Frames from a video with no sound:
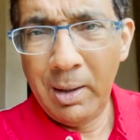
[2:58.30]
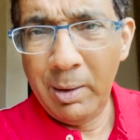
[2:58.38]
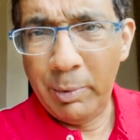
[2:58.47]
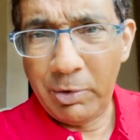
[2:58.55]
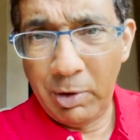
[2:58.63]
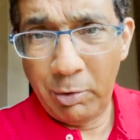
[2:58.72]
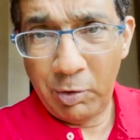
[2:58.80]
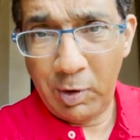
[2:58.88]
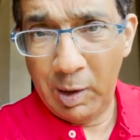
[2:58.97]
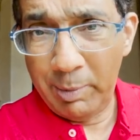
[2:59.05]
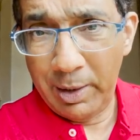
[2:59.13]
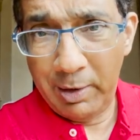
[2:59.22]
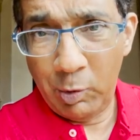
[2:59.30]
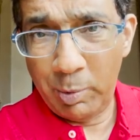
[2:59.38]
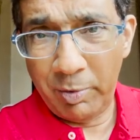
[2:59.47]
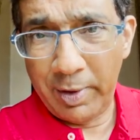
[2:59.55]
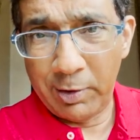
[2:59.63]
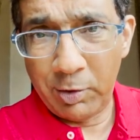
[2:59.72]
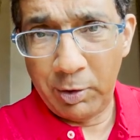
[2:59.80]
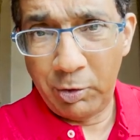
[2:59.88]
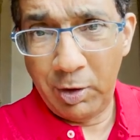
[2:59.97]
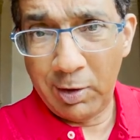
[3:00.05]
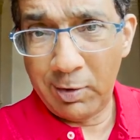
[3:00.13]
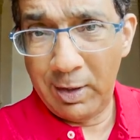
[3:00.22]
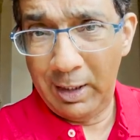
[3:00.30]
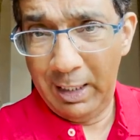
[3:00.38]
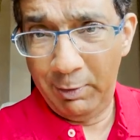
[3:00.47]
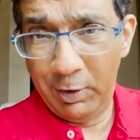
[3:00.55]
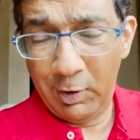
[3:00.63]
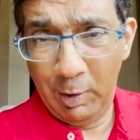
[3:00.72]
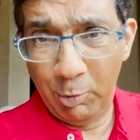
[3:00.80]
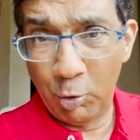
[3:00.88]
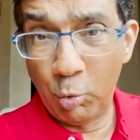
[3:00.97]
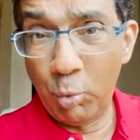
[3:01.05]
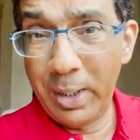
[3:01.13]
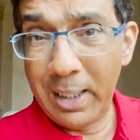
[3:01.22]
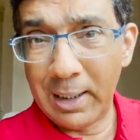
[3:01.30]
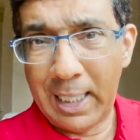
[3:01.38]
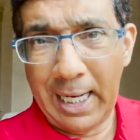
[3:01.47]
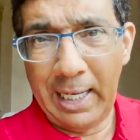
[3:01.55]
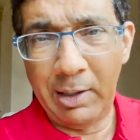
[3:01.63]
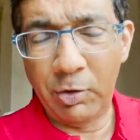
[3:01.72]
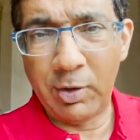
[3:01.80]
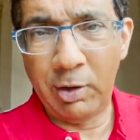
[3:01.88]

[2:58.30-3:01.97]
What's interesting about this professor is she doesn't even seem to realize